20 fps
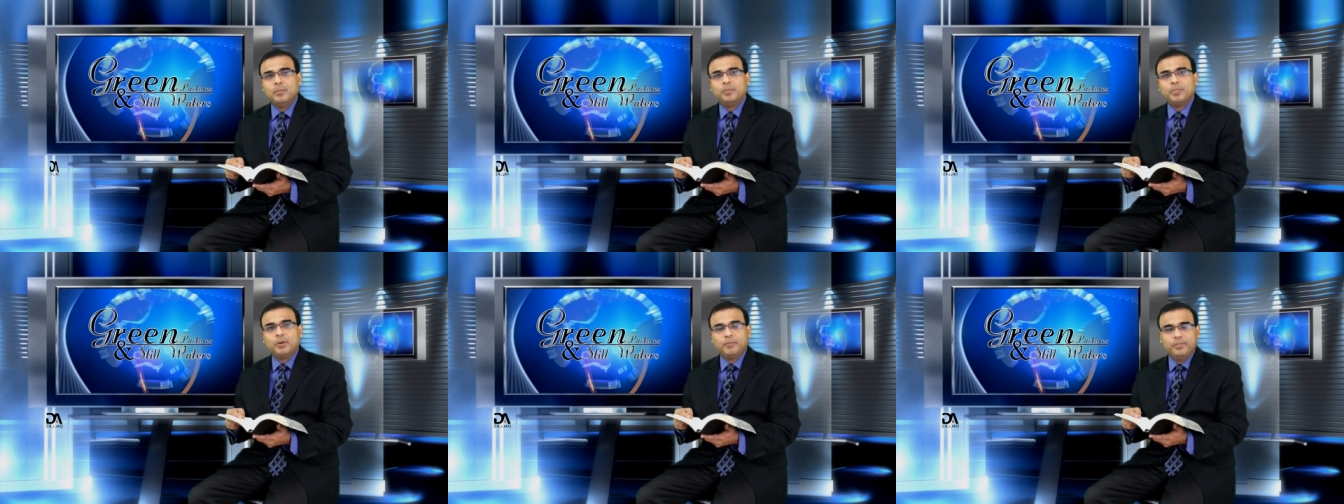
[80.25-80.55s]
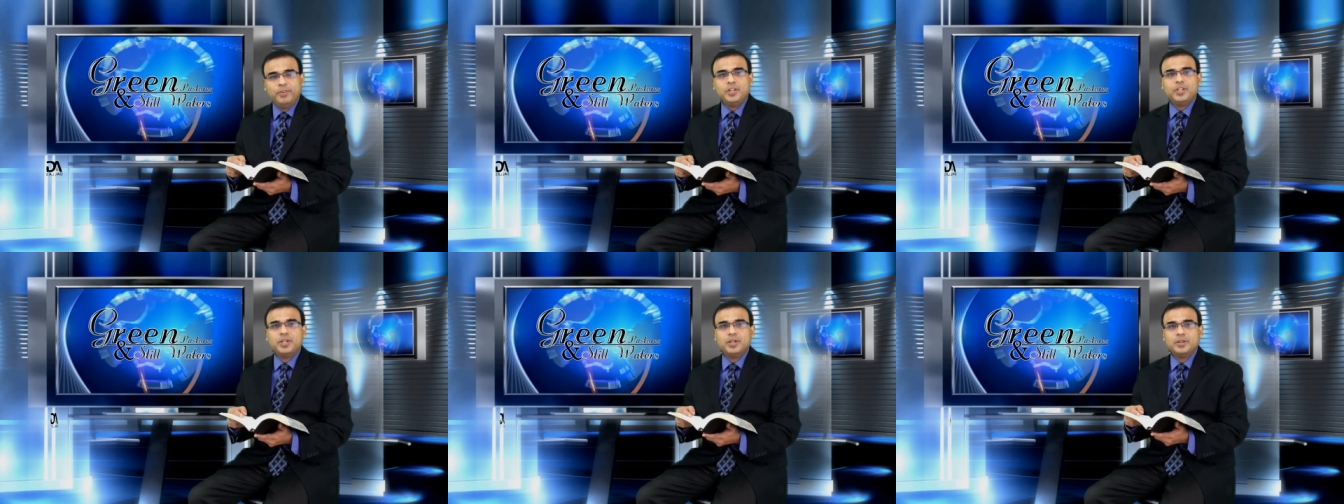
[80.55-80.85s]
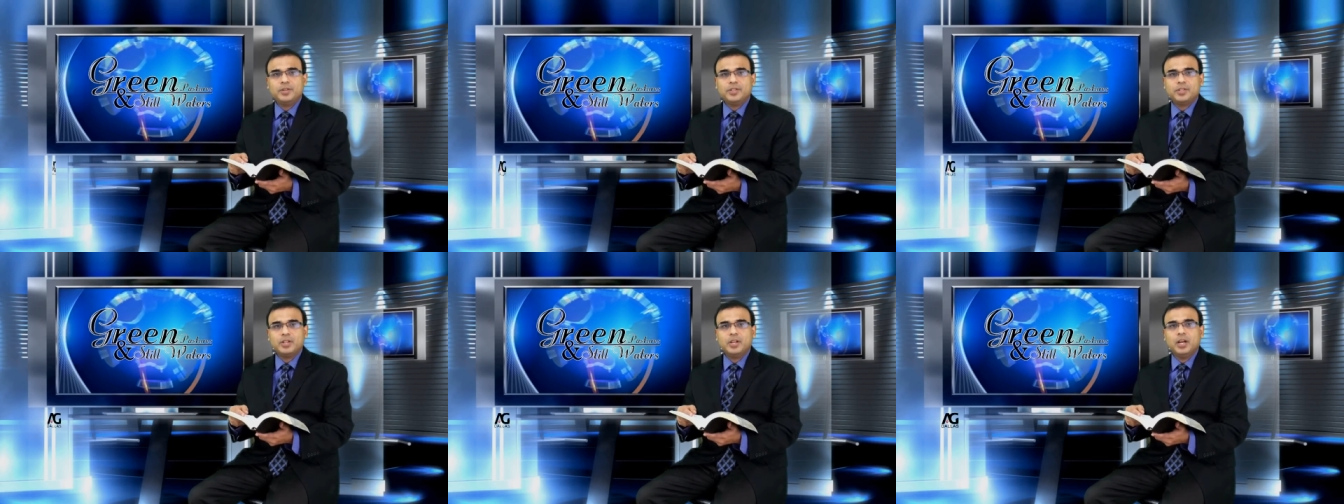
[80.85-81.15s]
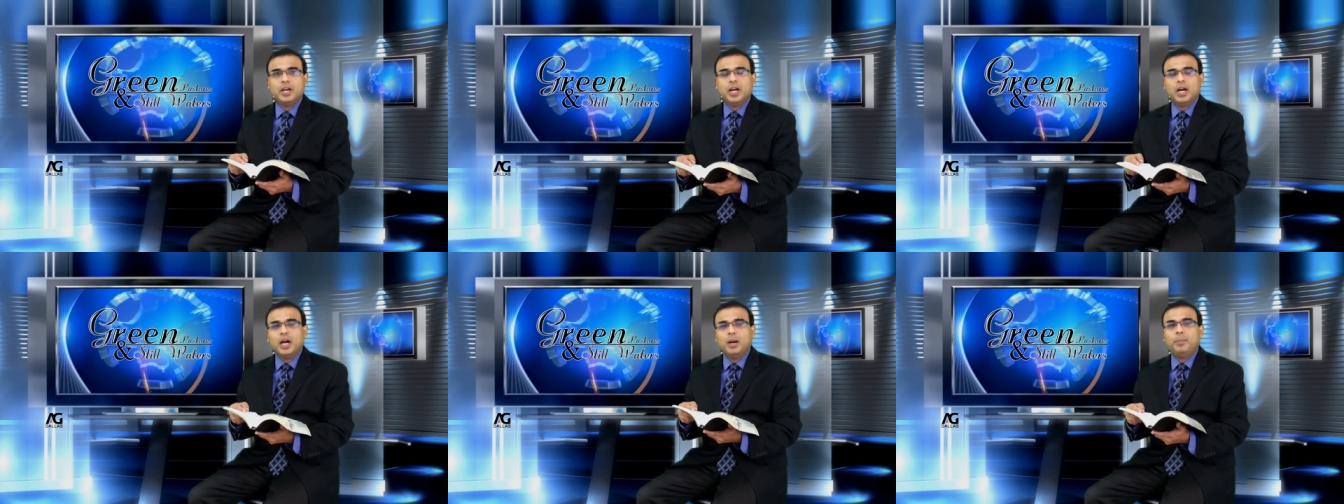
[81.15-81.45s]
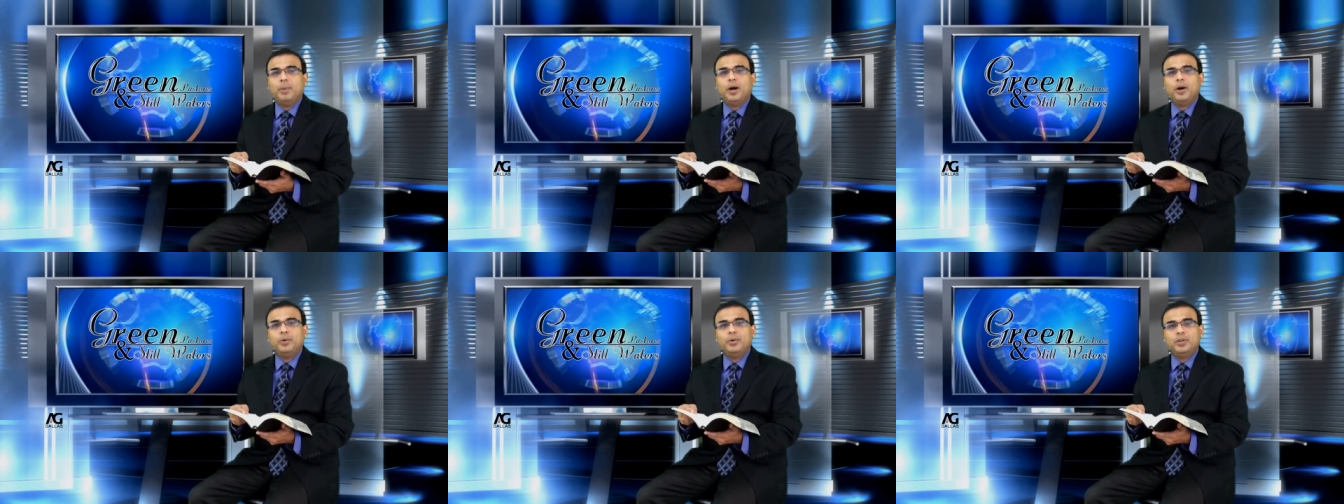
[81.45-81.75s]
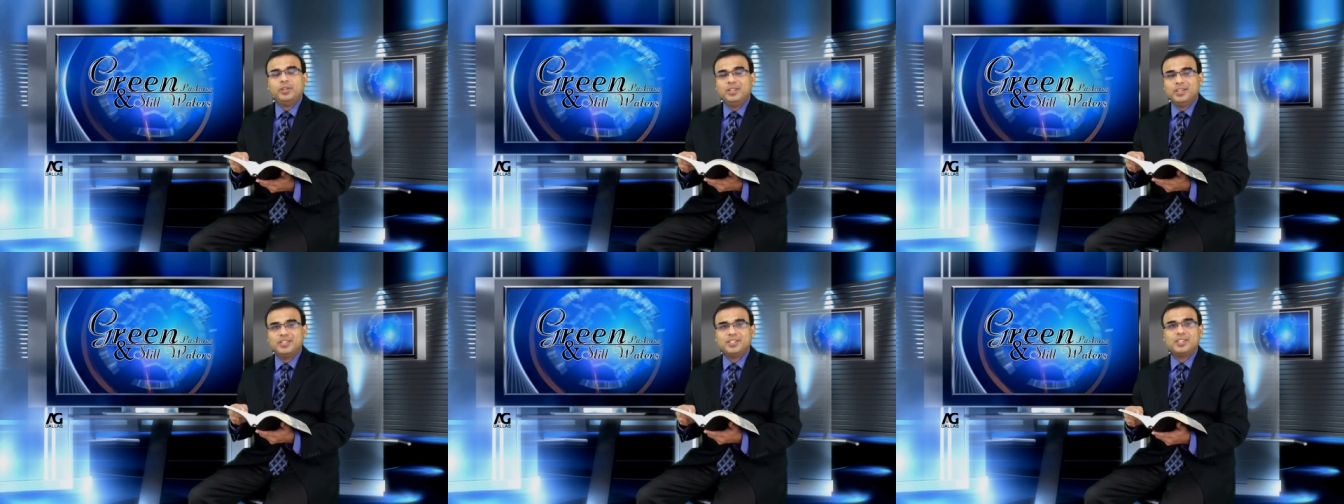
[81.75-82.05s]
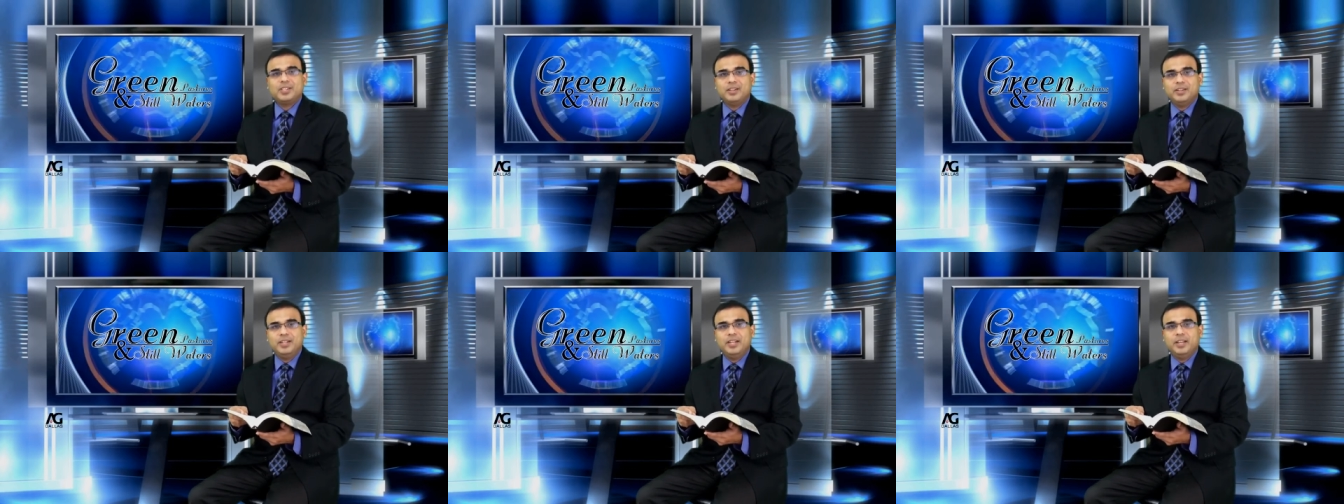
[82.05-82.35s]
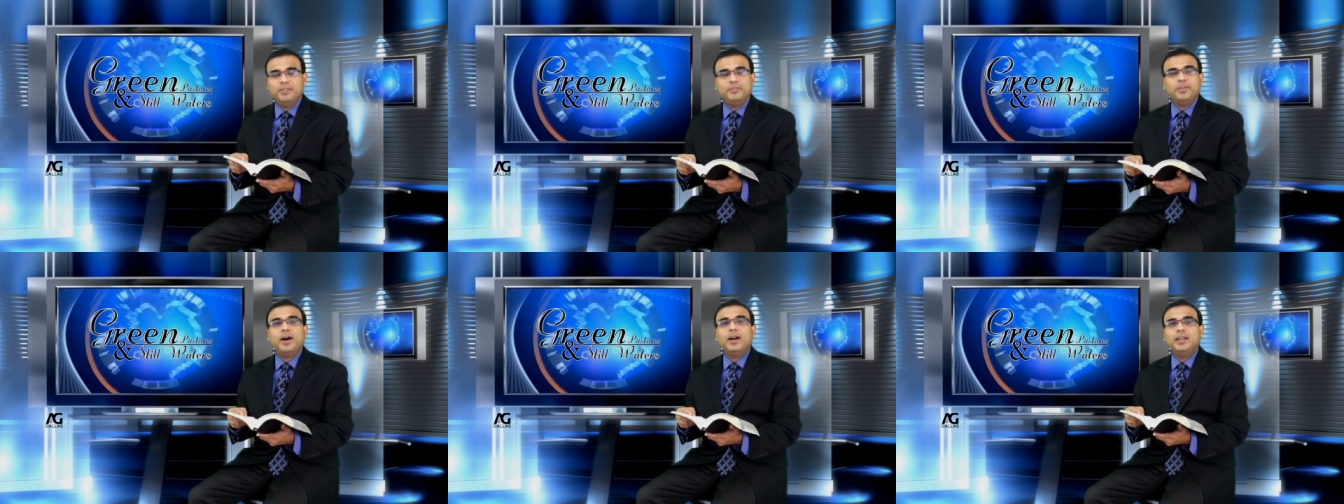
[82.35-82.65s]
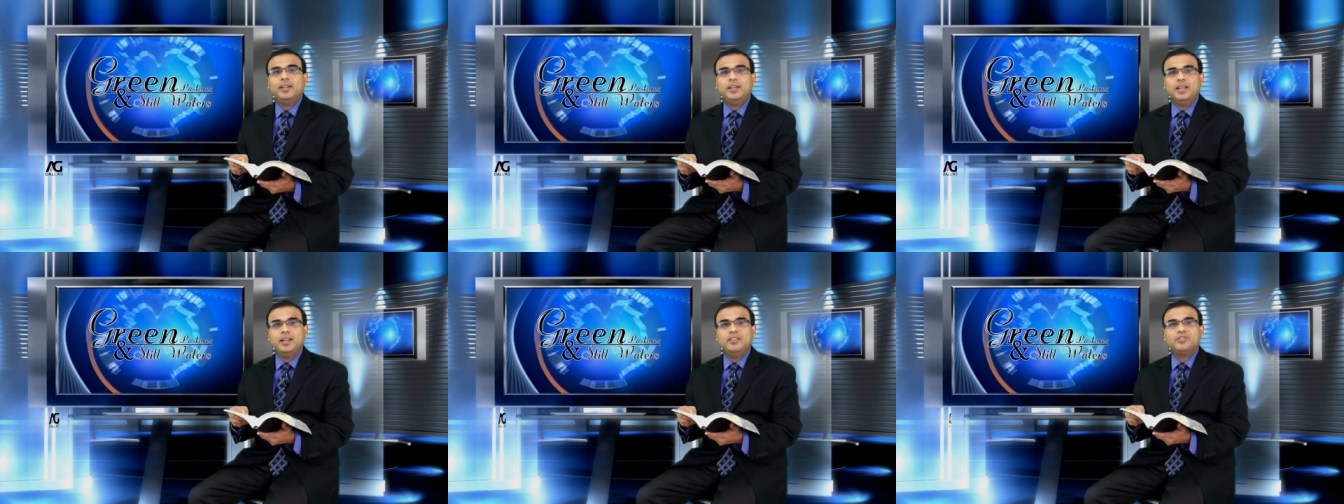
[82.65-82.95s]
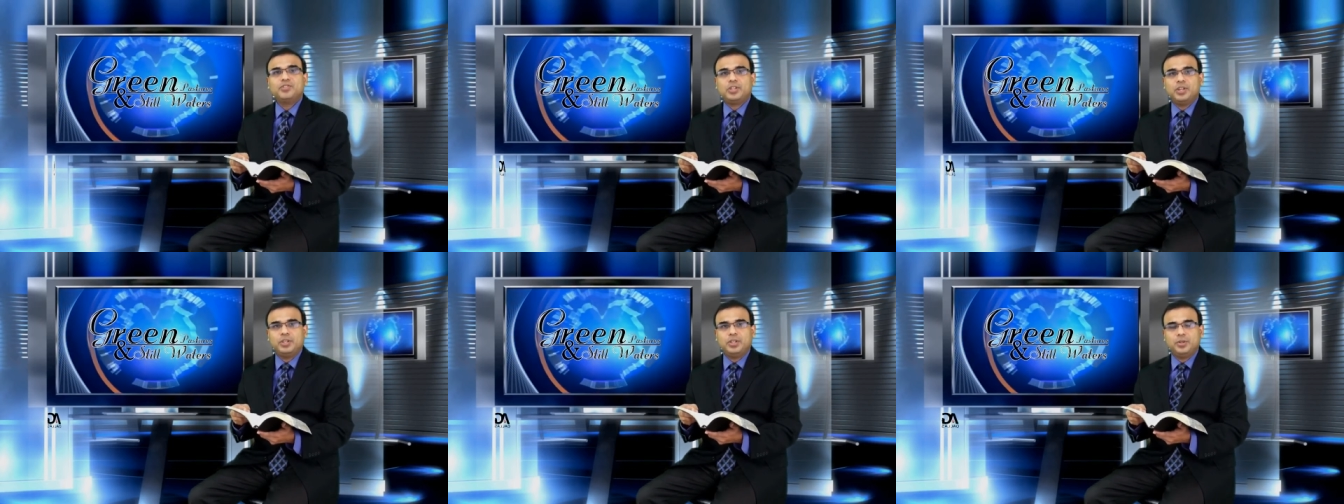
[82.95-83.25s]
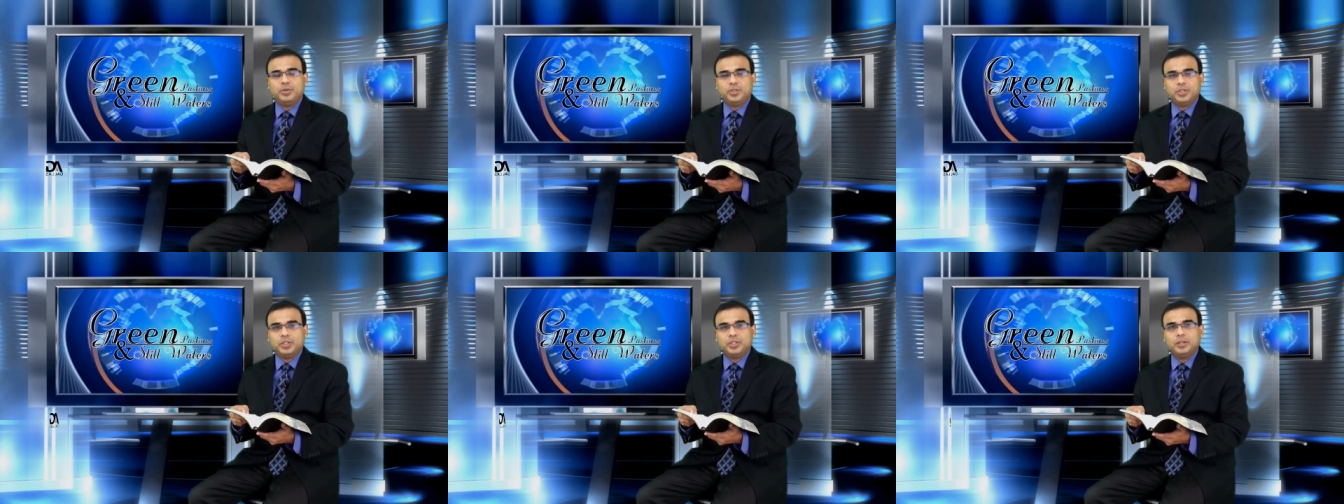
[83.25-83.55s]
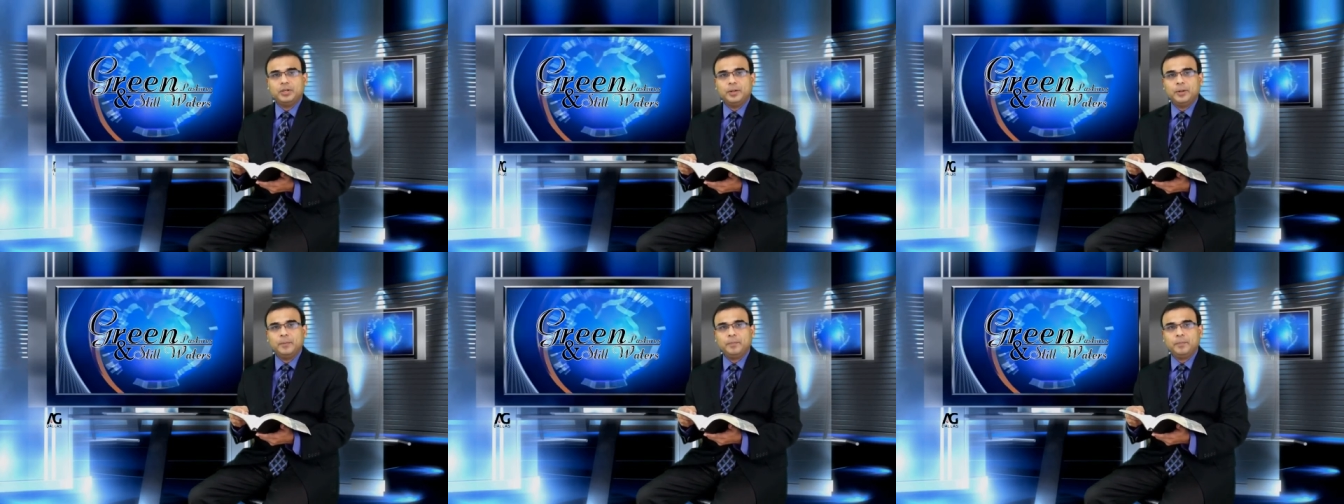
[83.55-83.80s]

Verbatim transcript: provisions about this divine institution.